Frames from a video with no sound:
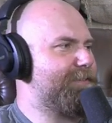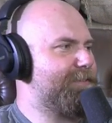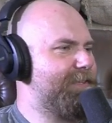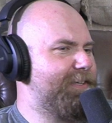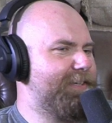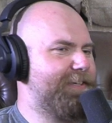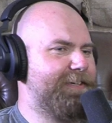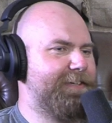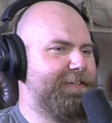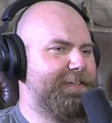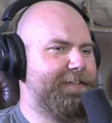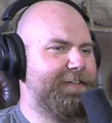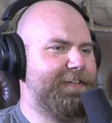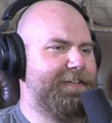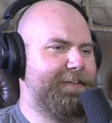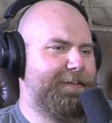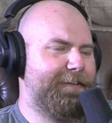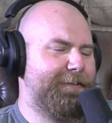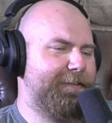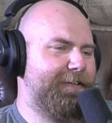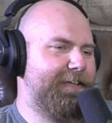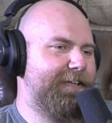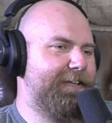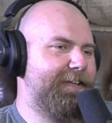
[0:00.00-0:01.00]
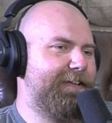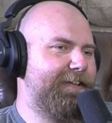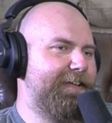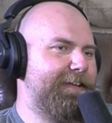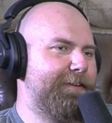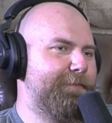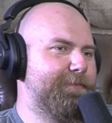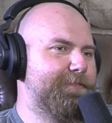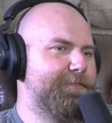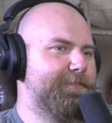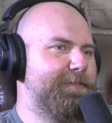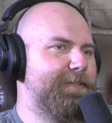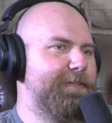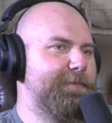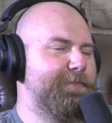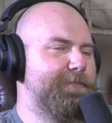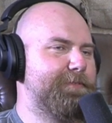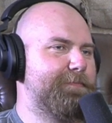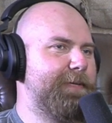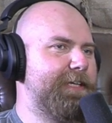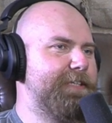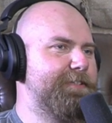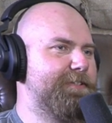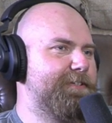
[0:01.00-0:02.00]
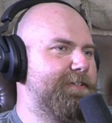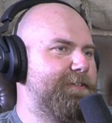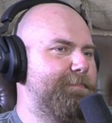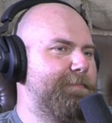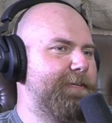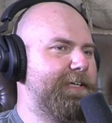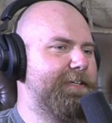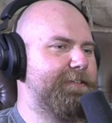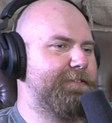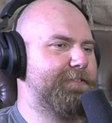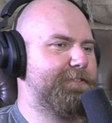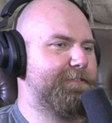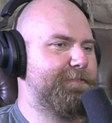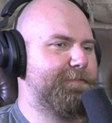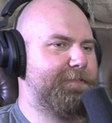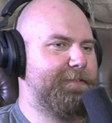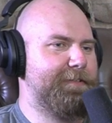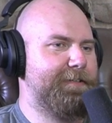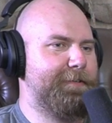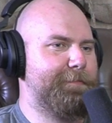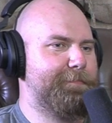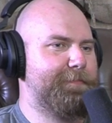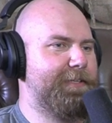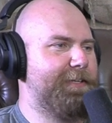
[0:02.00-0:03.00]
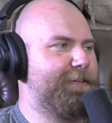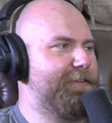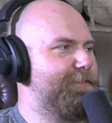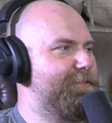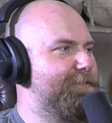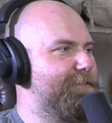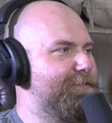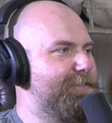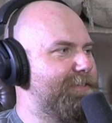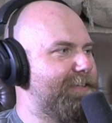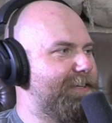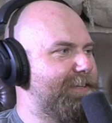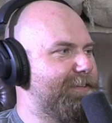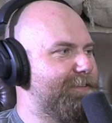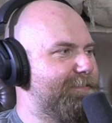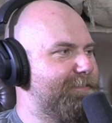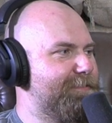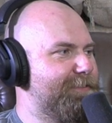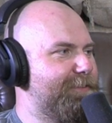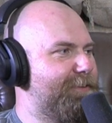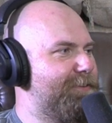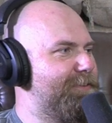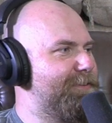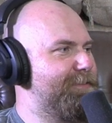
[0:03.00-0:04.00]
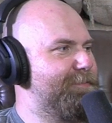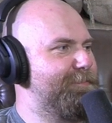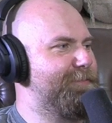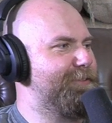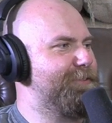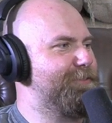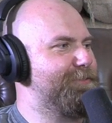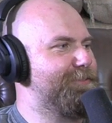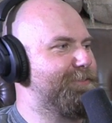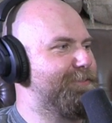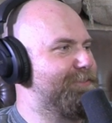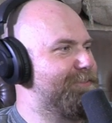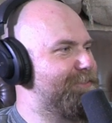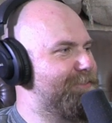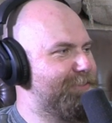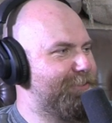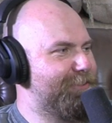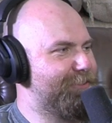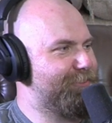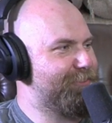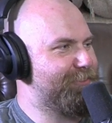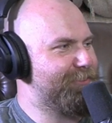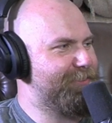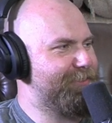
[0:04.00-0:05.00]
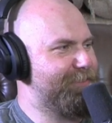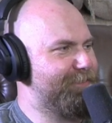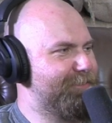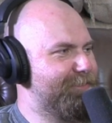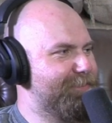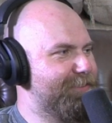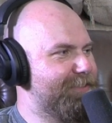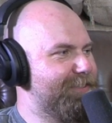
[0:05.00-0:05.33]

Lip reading: thing, and it was basically me just up there just like calling them losers essentially.